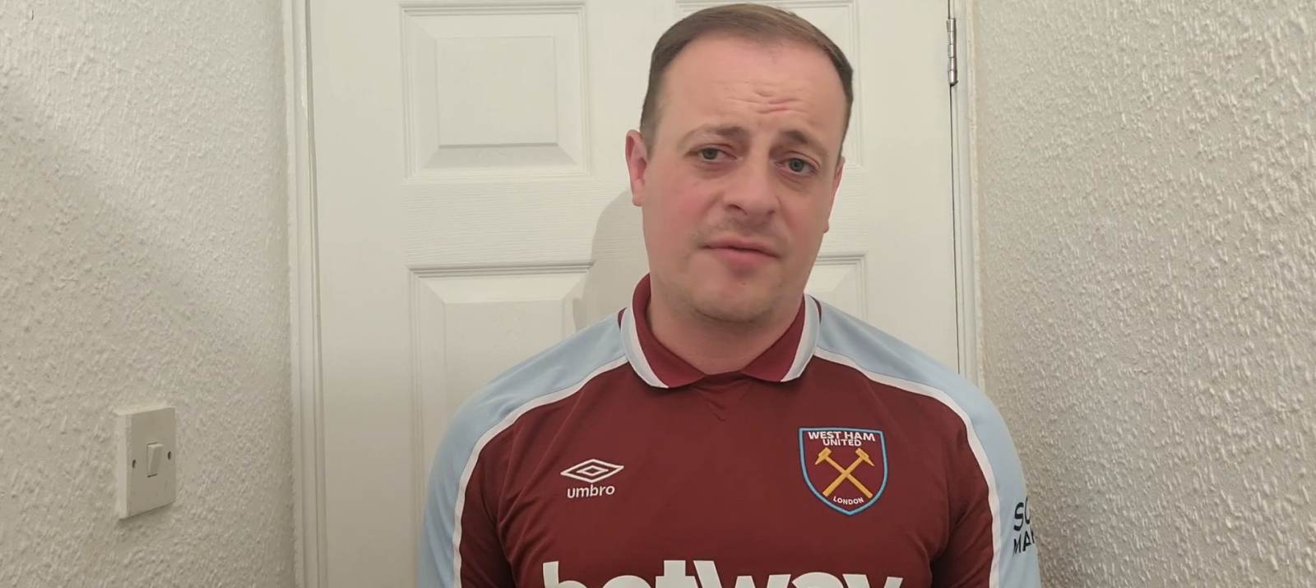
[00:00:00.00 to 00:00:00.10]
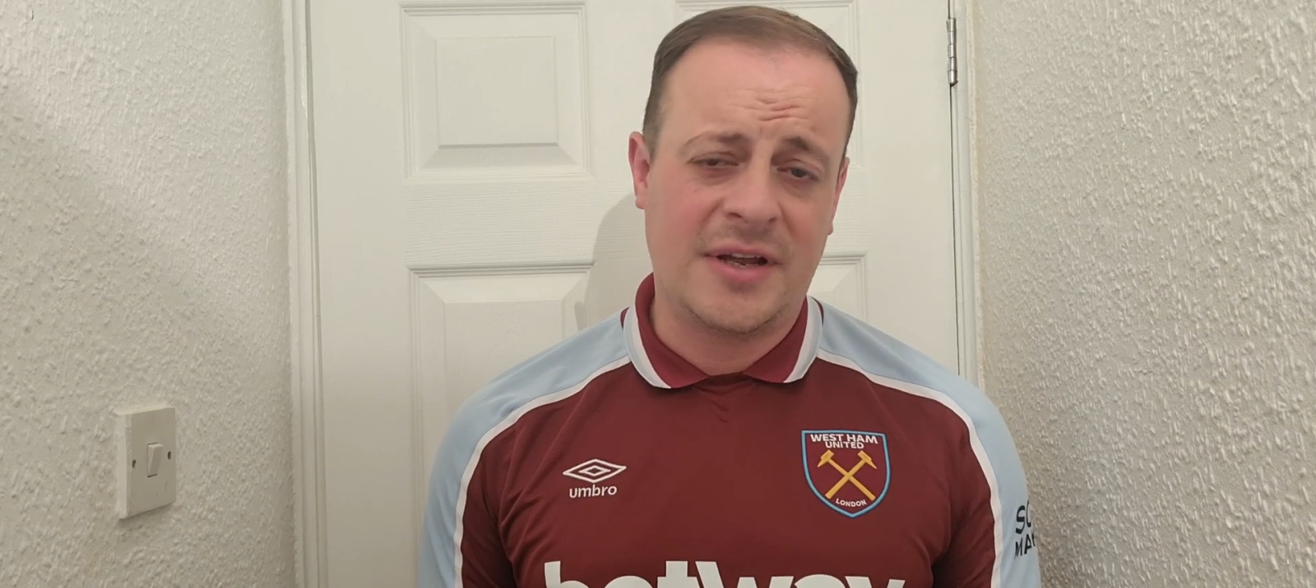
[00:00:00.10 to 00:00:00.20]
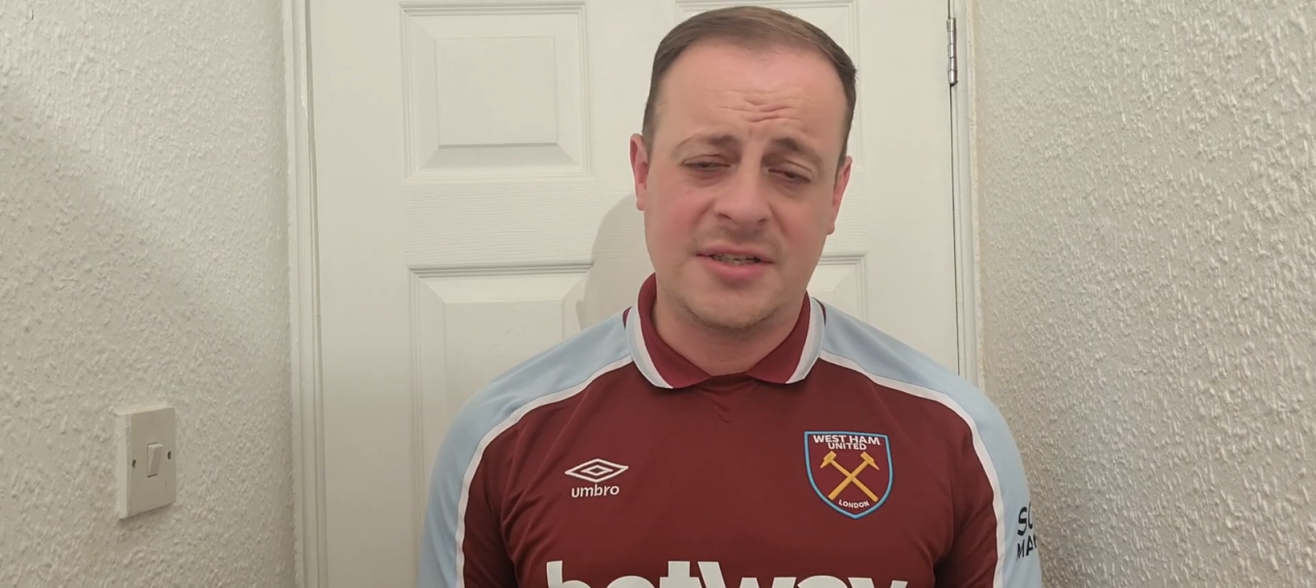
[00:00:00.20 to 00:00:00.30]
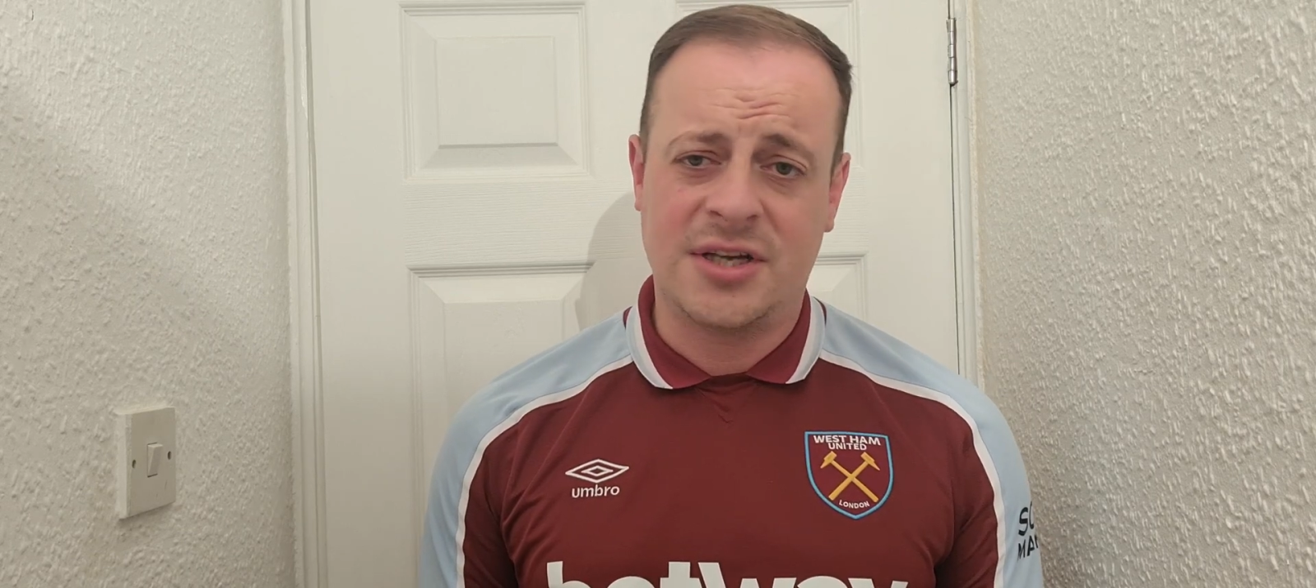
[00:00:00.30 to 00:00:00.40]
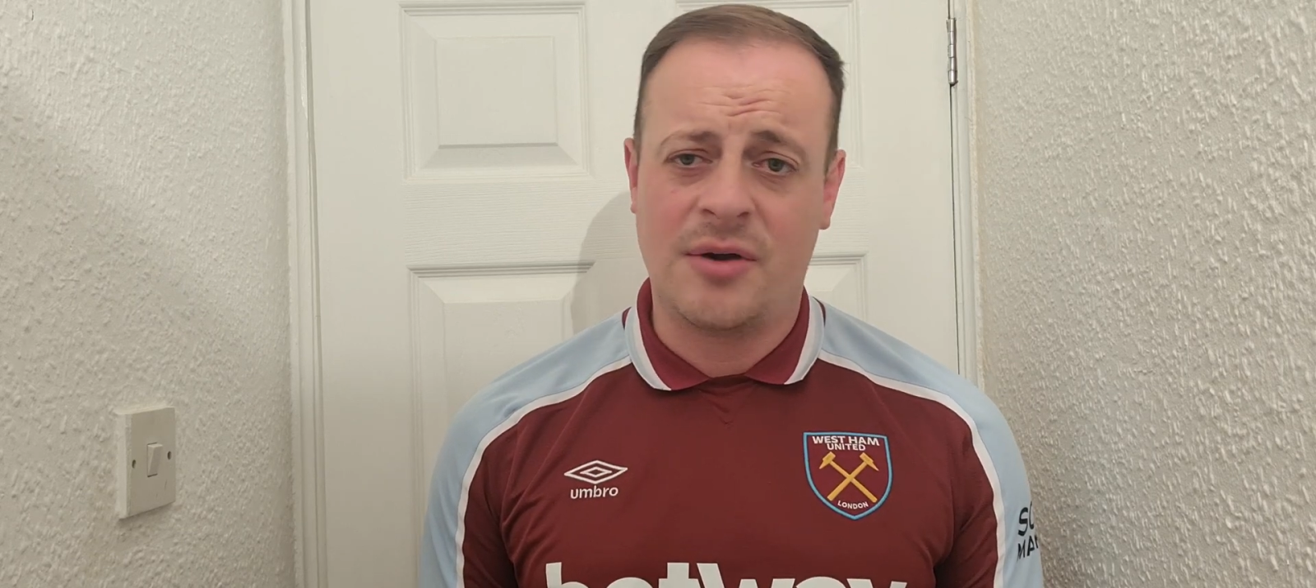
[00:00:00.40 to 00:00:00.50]
off
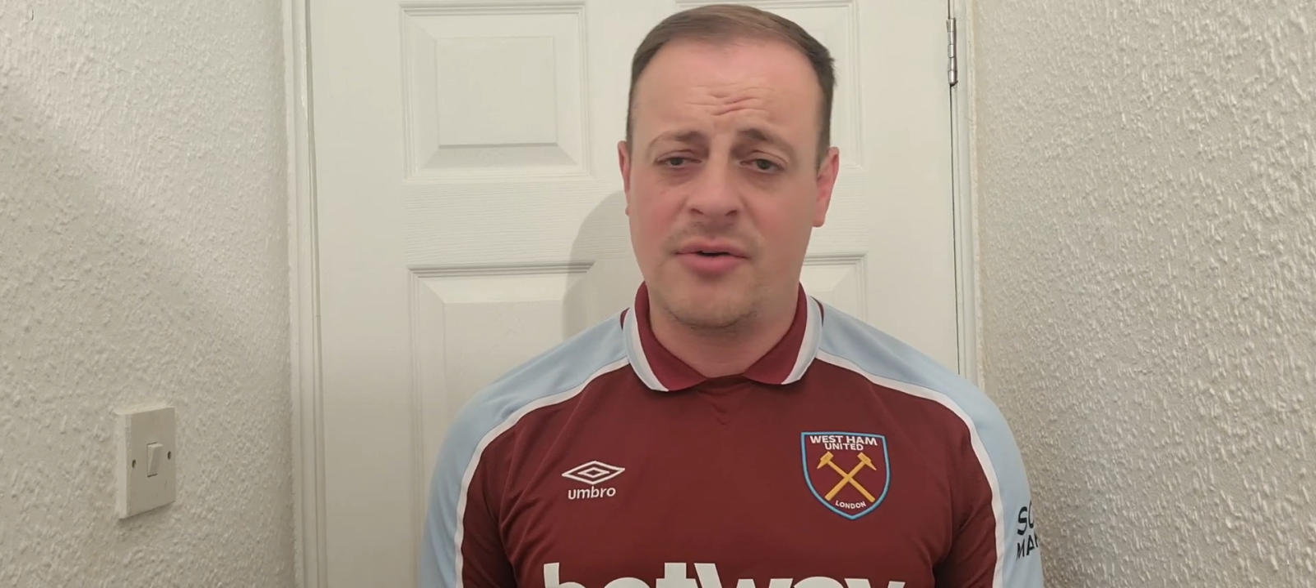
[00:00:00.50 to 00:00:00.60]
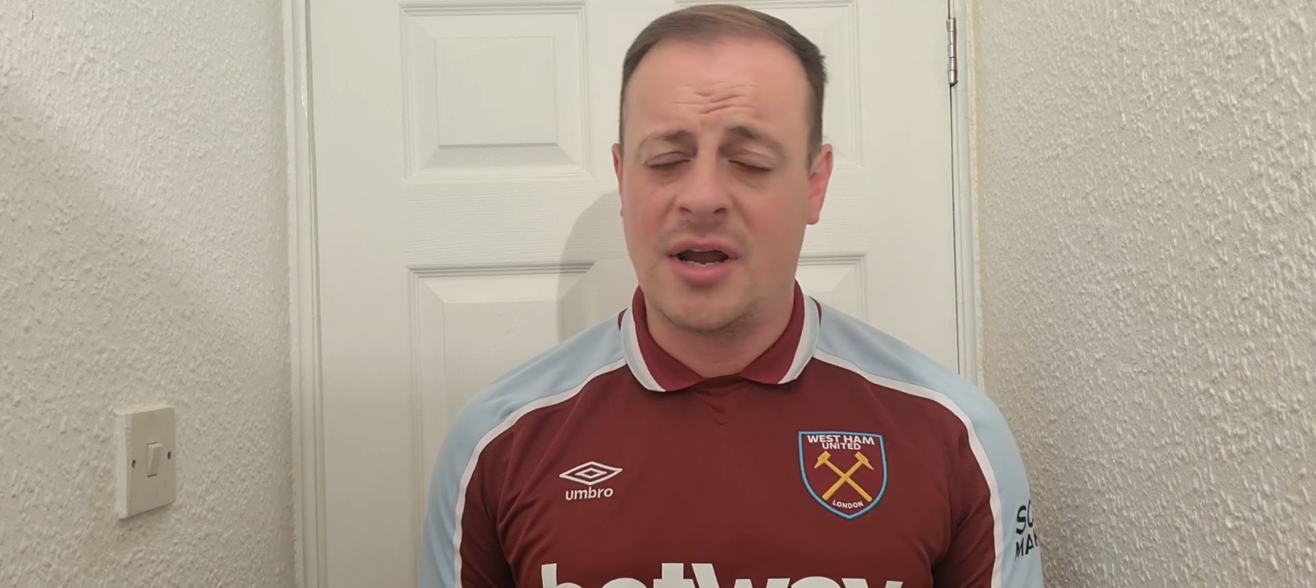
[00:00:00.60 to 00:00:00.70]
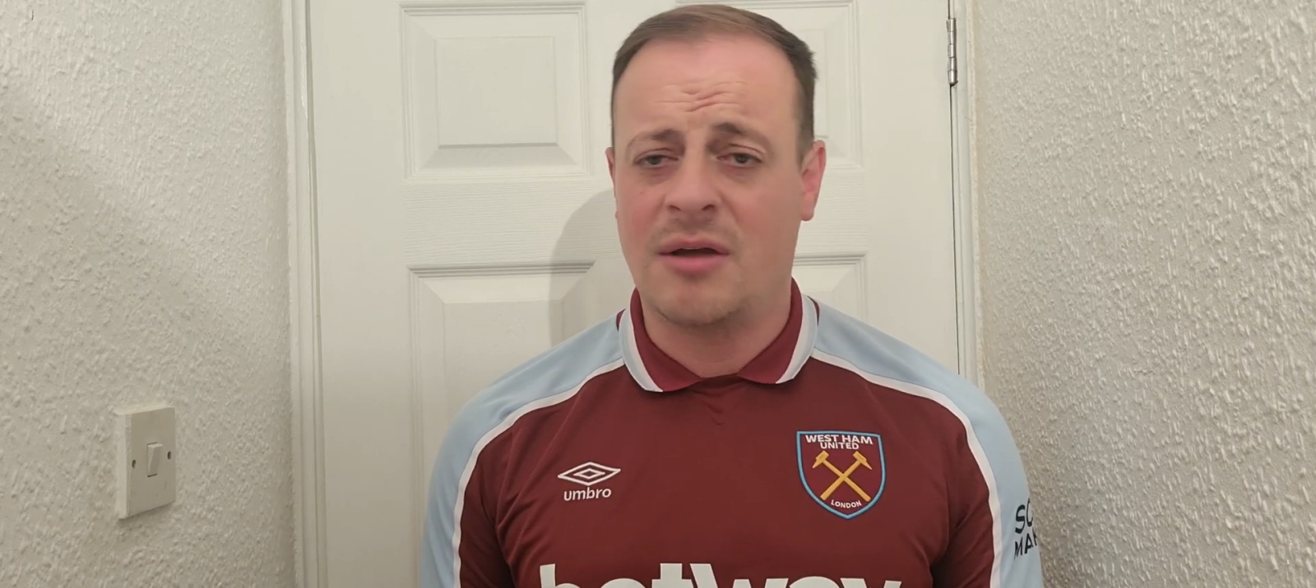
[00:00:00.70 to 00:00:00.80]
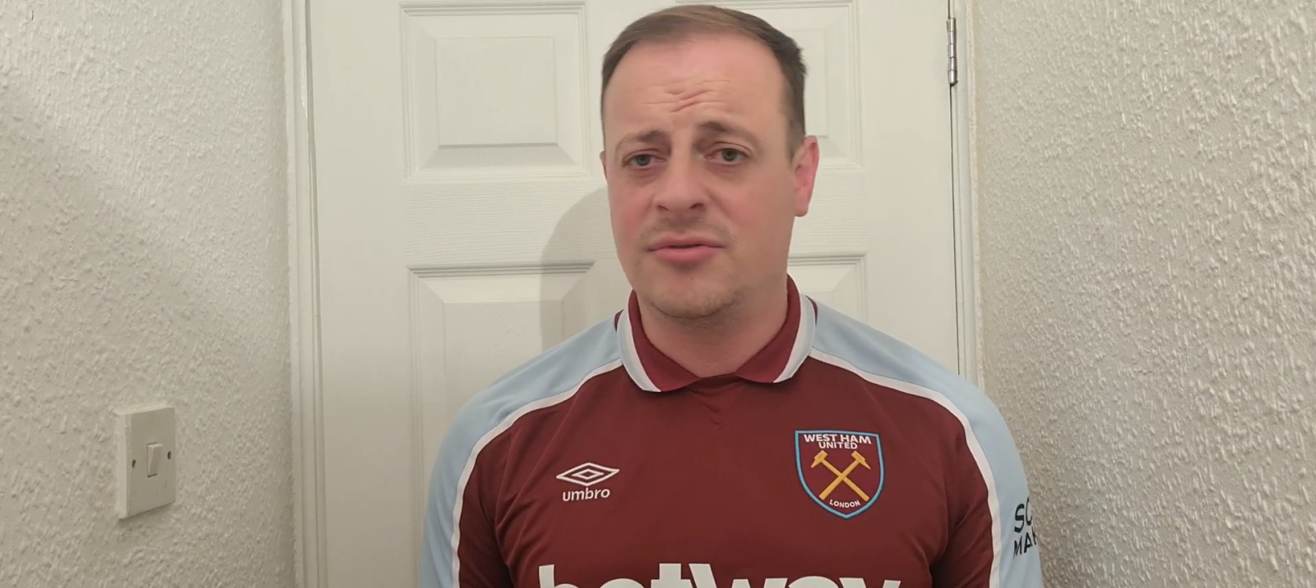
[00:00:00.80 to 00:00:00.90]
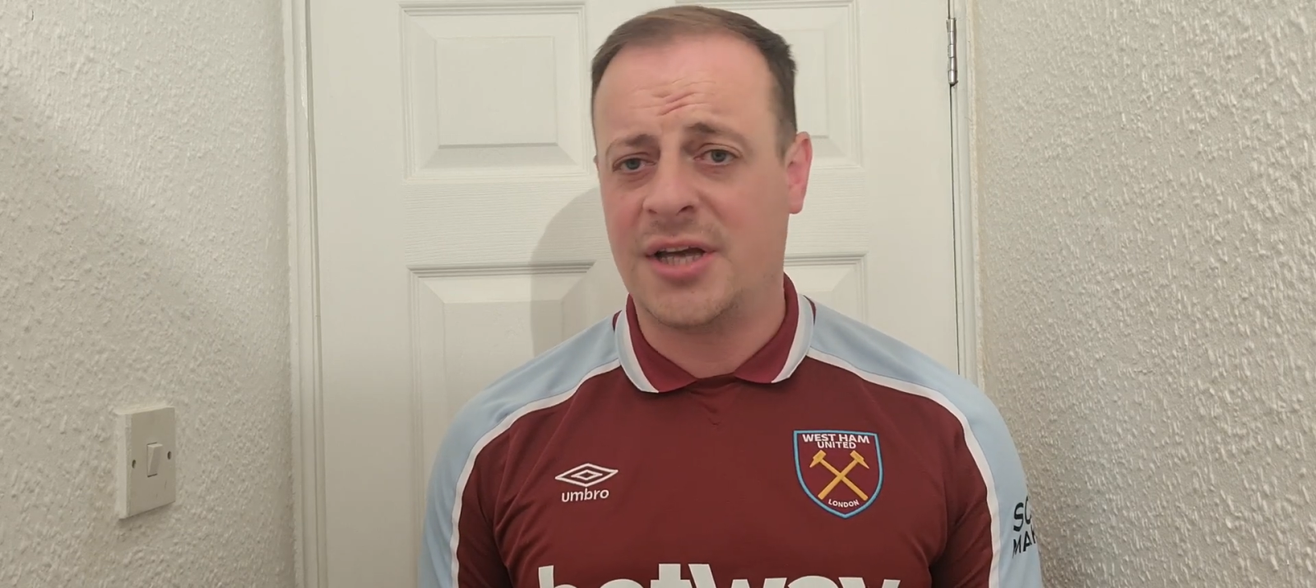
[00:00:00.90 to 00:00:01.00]
Antonio,